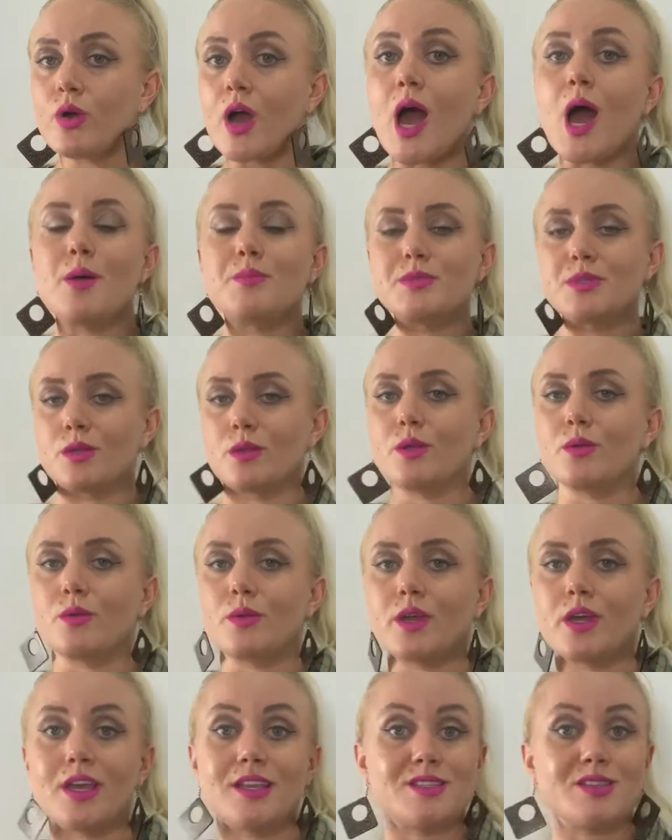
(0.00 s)

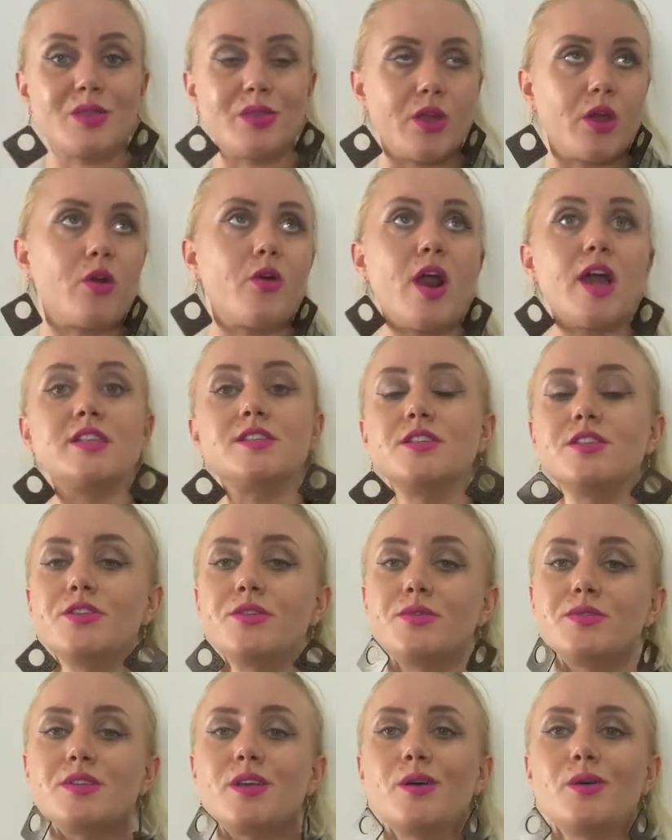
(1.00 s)
Absolutely. Is it their right to do
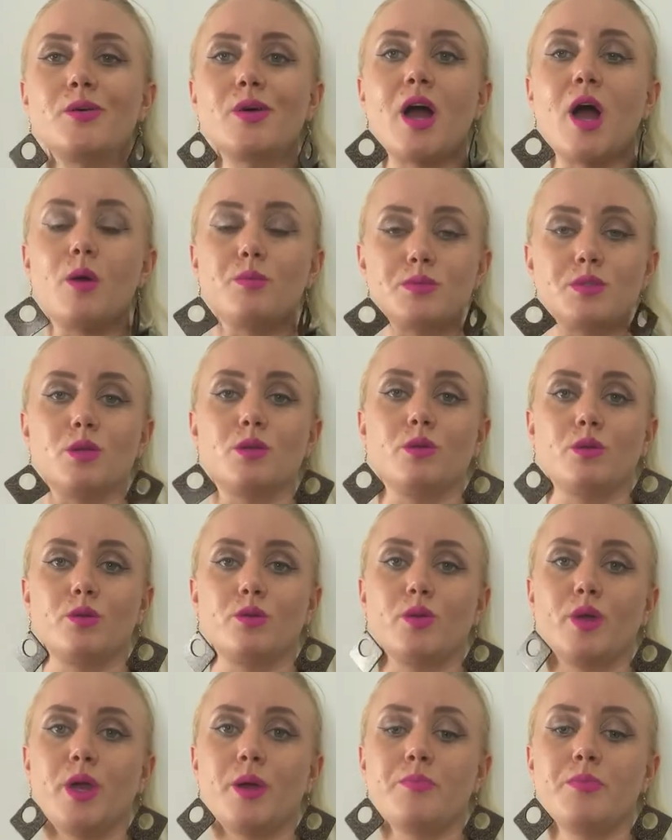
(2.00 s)
so?
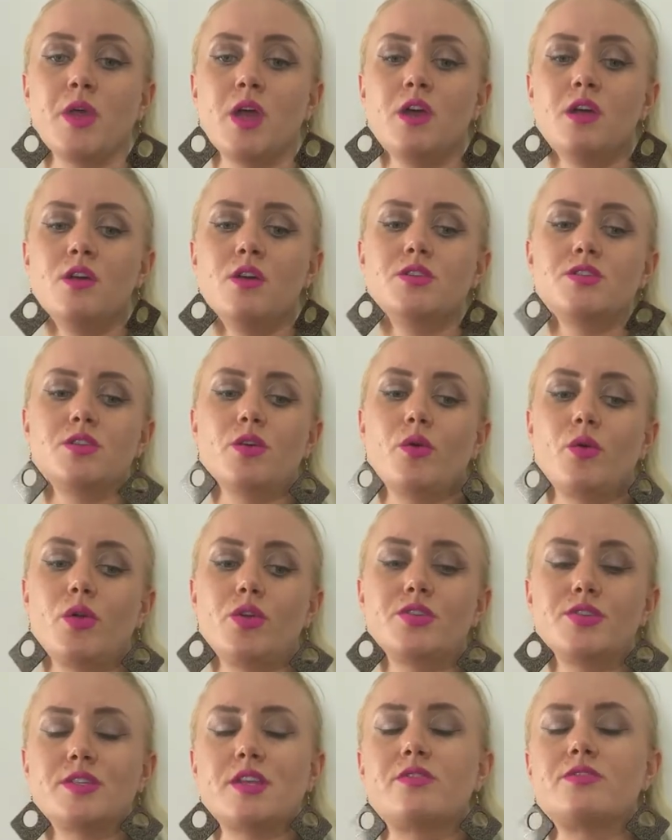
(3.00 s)
Absolutely. So
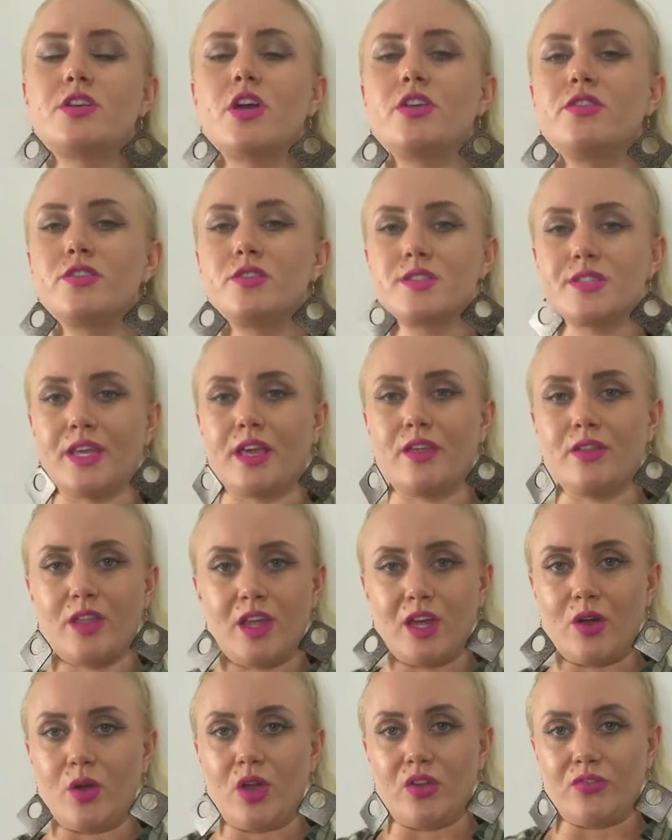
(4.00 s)
you just have to understand
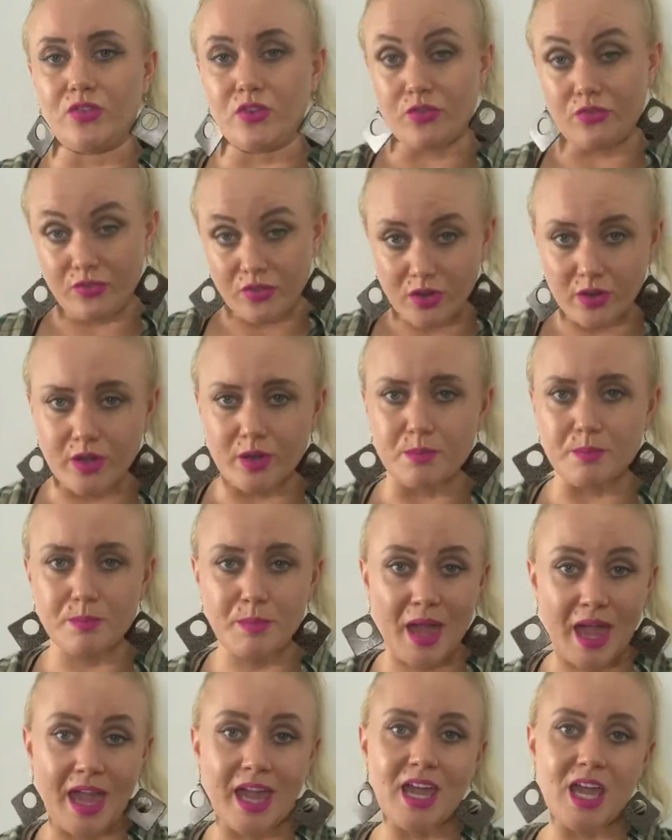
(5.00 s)
that if you're feeling
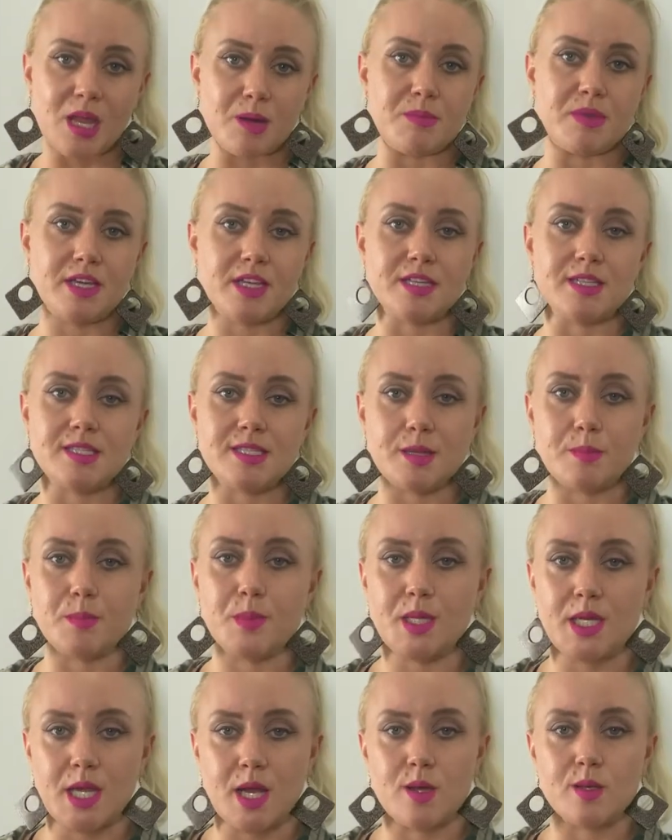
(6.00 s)
pain because
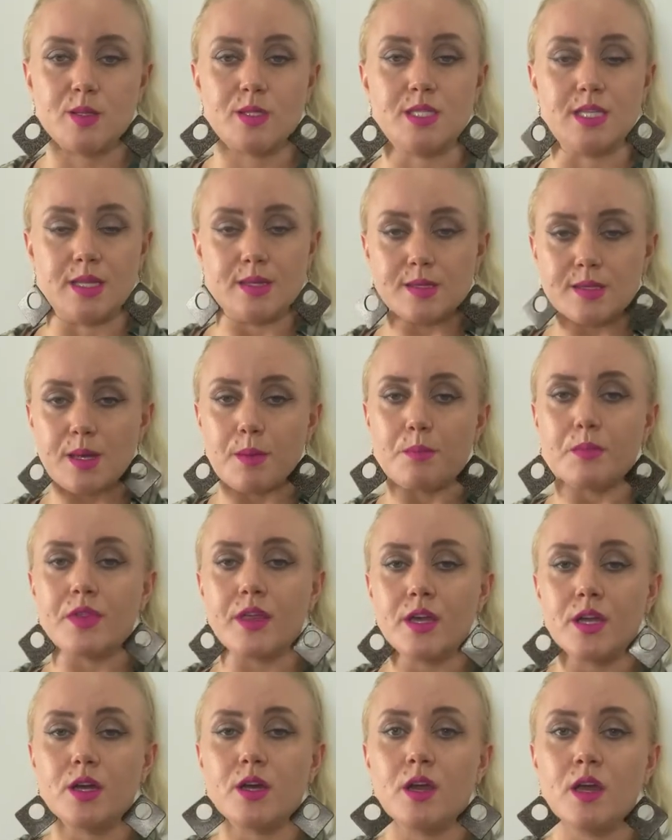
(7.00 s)
somebody else did
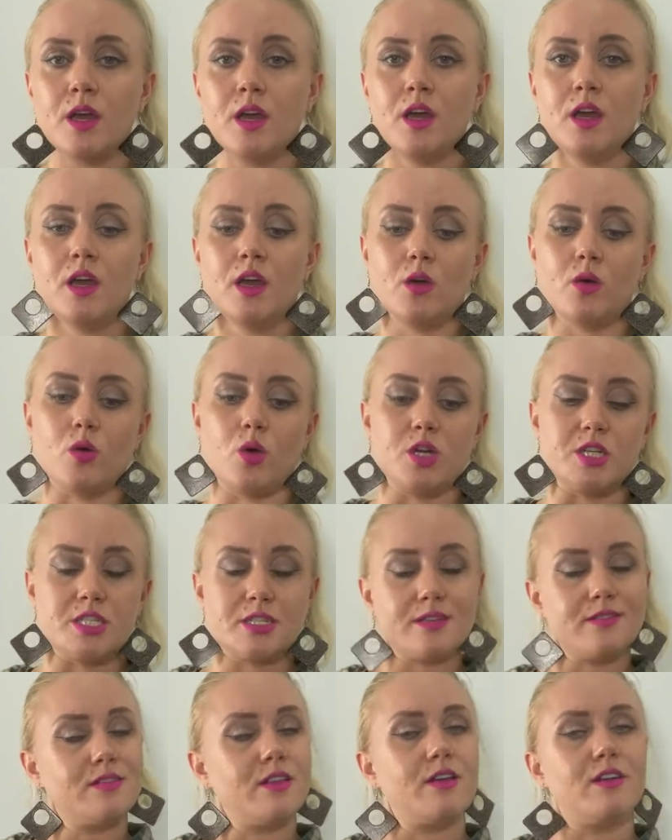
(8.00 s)
something or
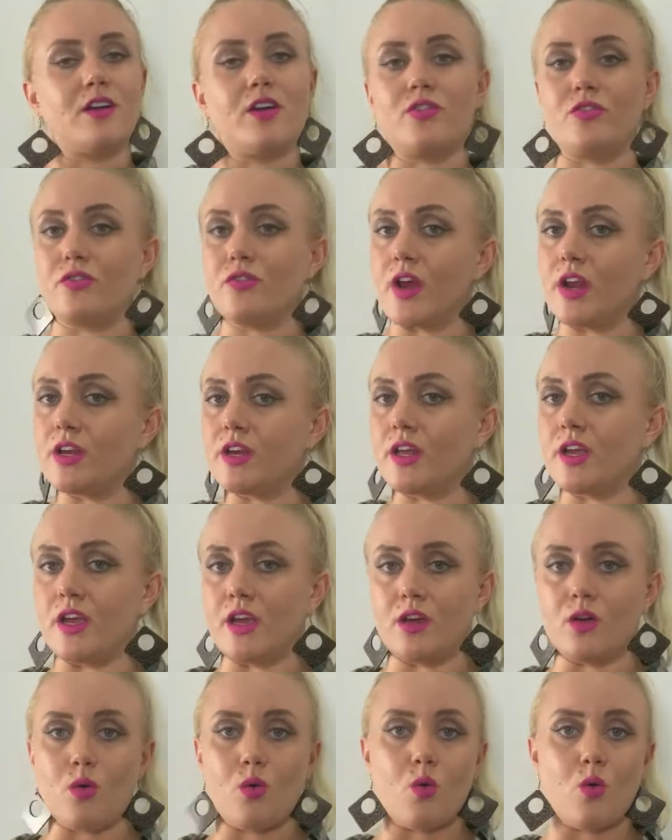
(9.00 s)
did the
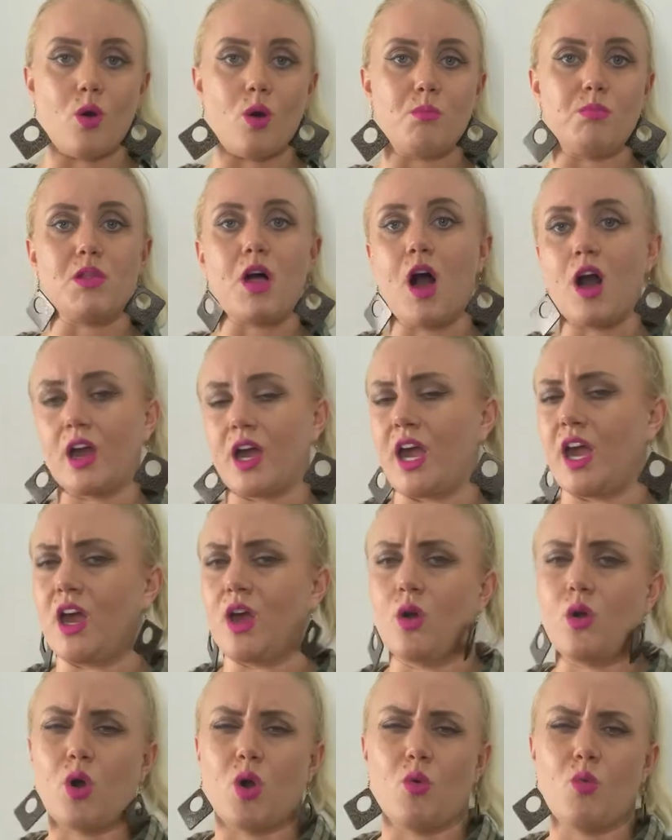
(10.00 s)
unfriending or
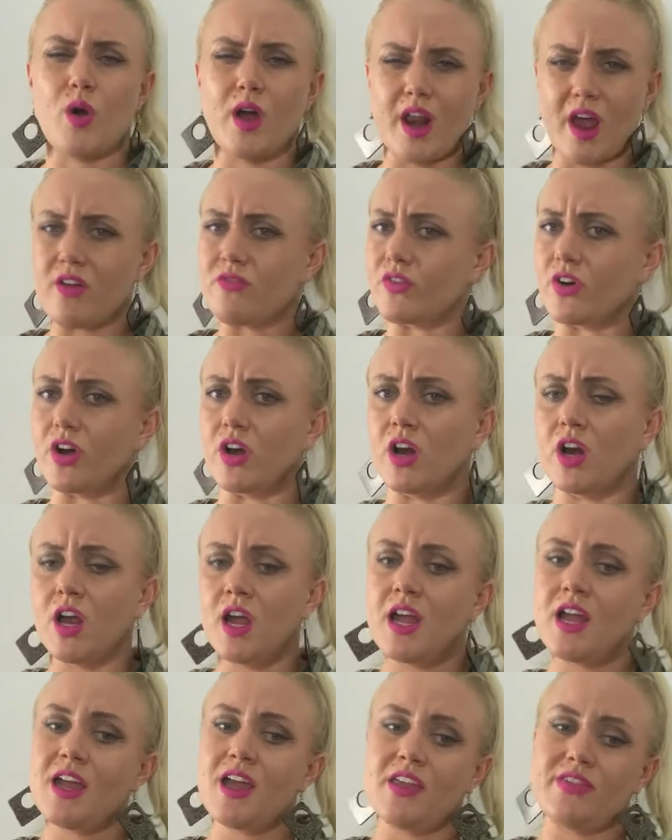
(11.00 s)
blocking or whatever,
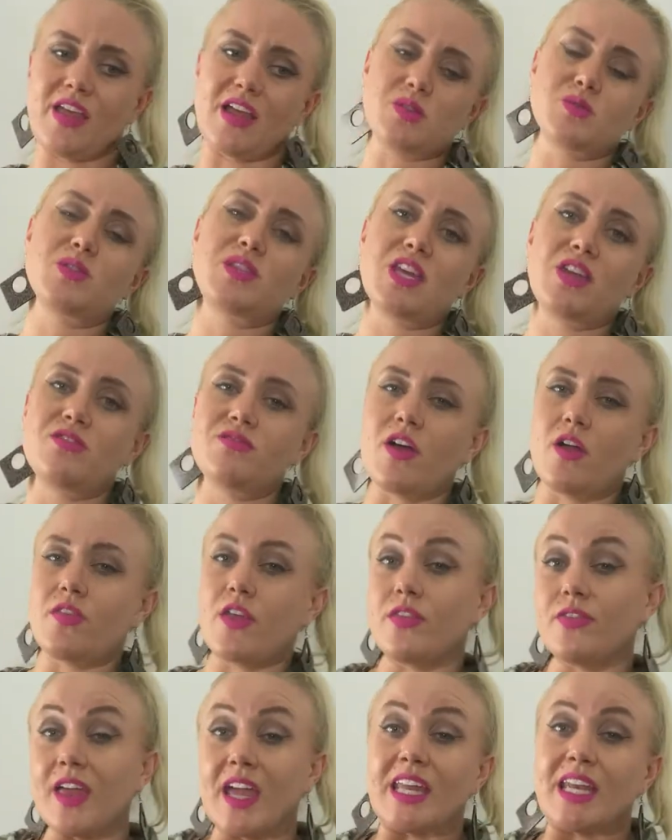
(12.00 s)
that's what they felt
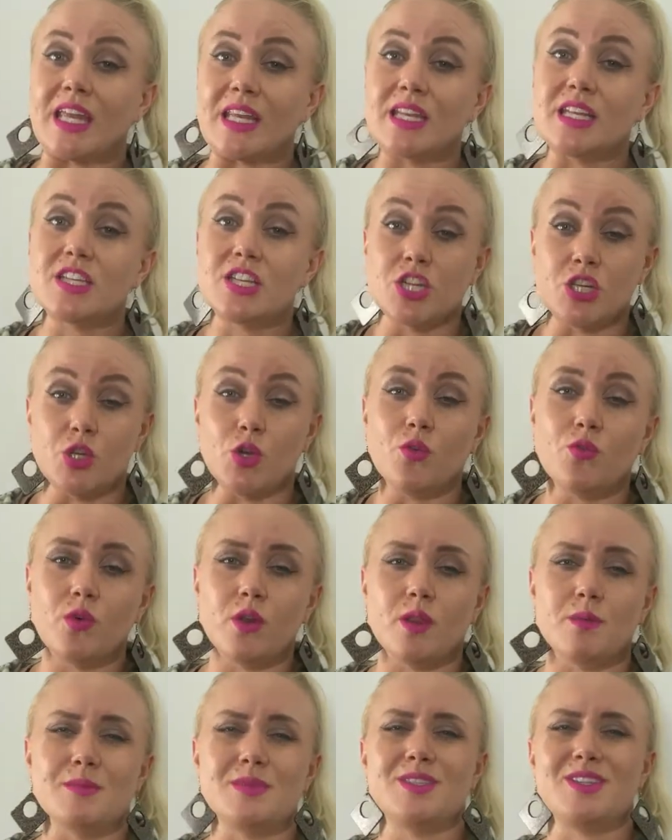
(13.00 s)
that they needed to do
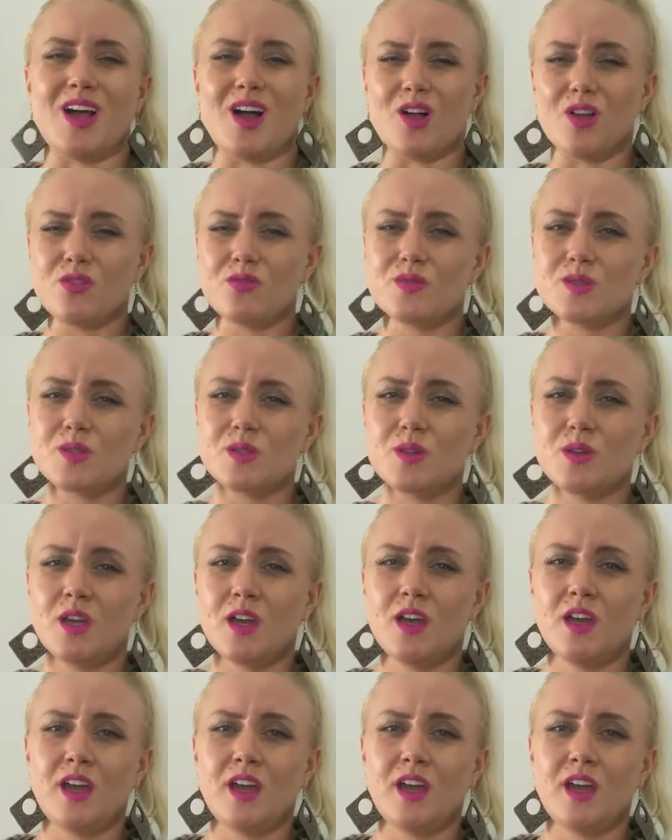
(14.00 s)
for themselves.